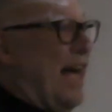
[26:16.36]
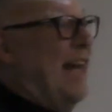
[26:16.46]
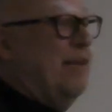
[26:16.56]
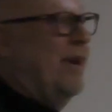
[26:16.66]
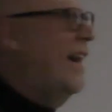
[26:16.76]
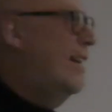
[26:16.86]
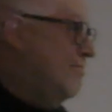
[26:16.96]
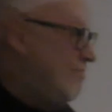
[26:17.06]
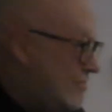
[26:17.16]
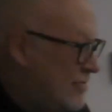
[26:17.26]
anyway, I
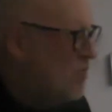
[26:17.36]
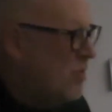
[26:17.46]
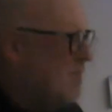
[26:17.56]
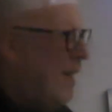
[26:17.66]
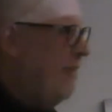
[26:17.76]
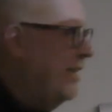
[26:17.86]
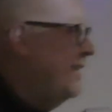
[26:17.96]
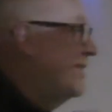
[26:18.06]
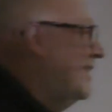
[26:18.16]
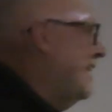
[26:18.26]
talked about this,